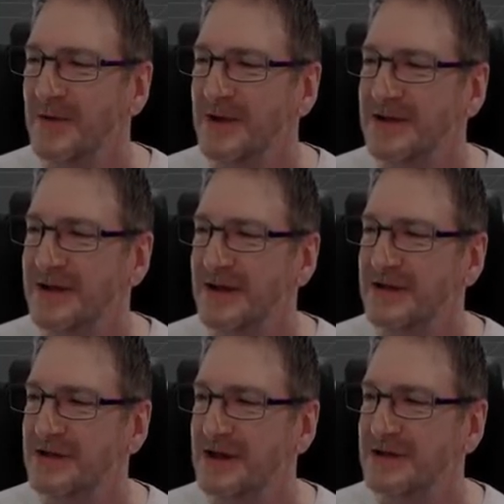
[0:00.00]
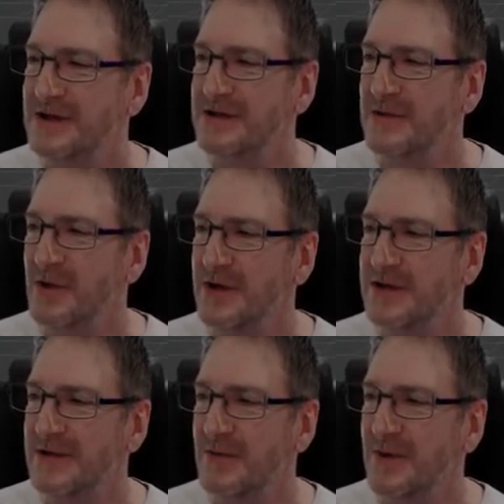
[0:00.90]
Smurfberry says, I suggest using
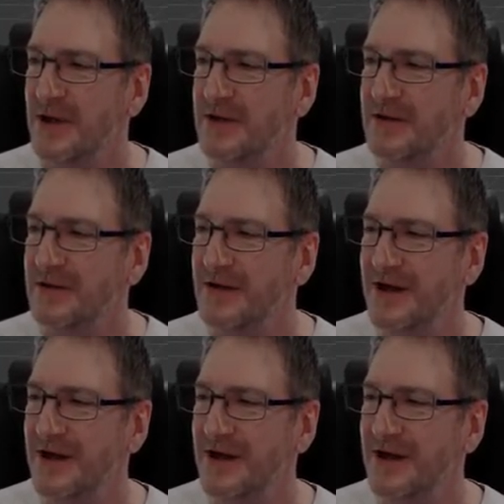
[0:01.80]
modelling software.